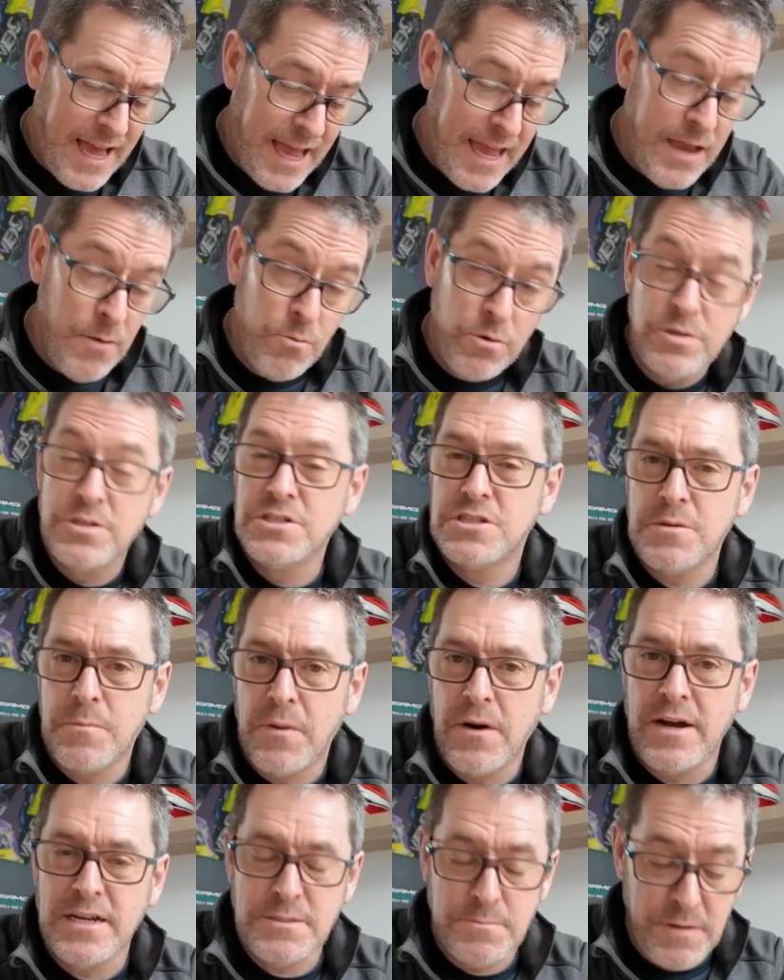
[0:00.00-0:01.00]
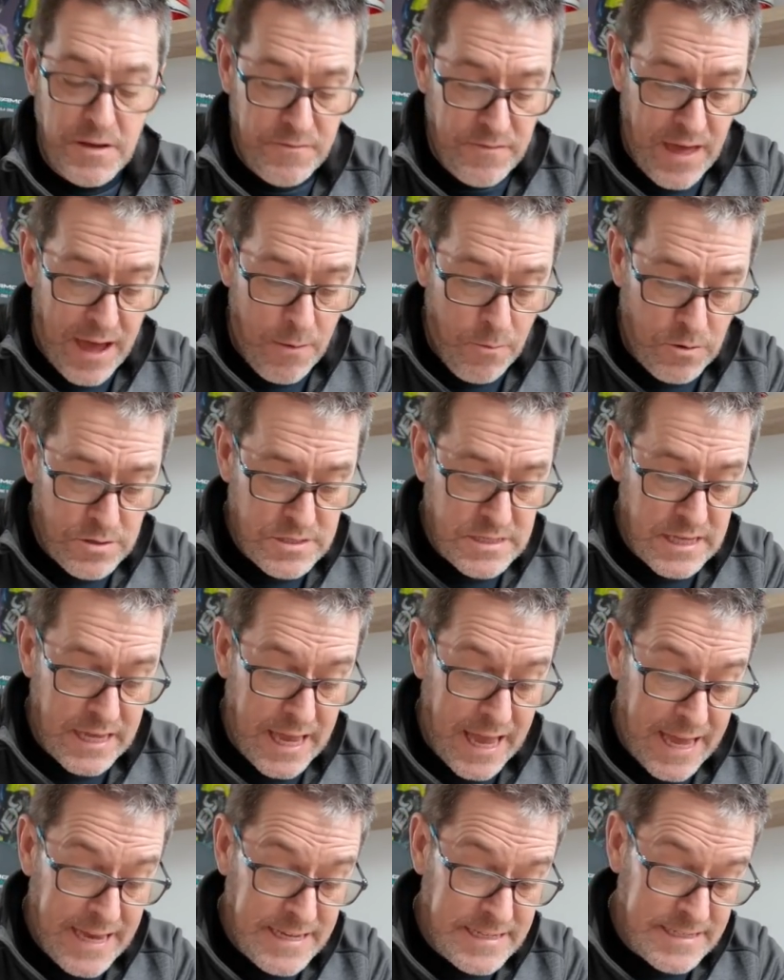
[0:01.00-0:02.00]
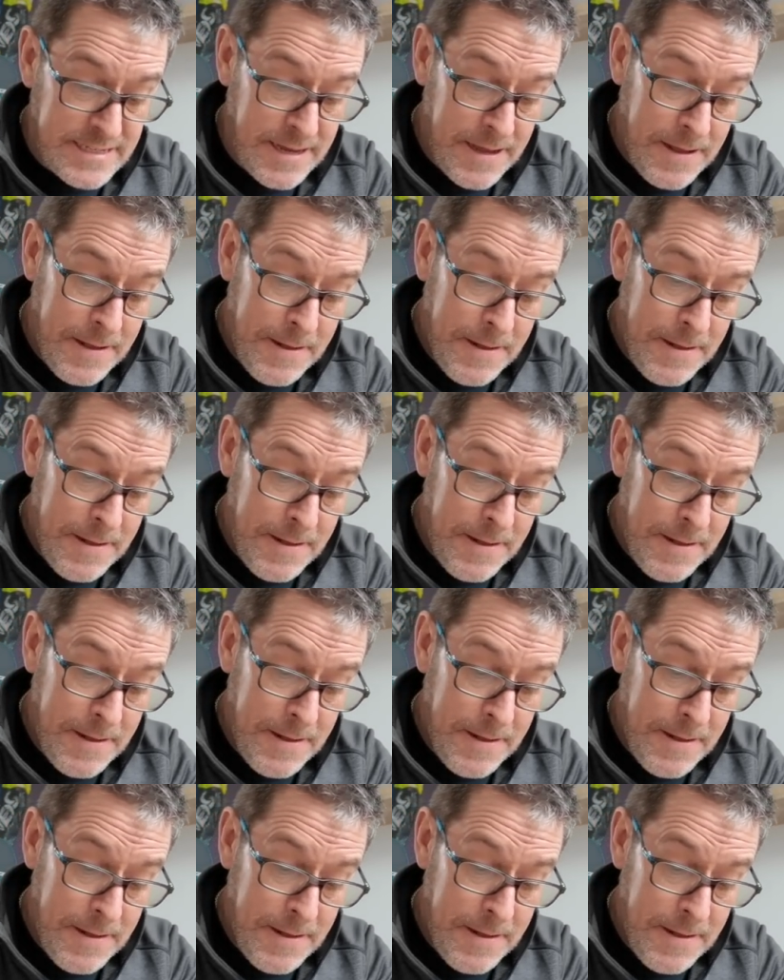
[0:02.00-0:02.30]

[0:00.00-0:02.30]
It wouldn't surprise me if that was the case.